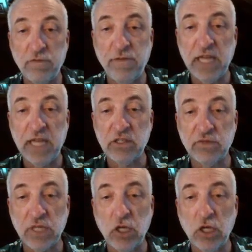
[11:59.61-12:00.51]
one
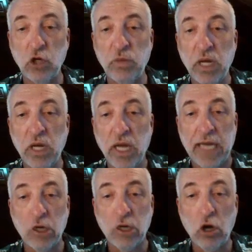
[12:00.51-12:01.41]
face of the cube,
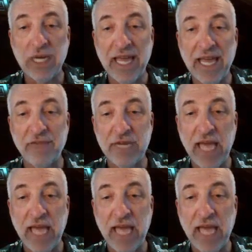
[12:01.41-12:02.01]
and along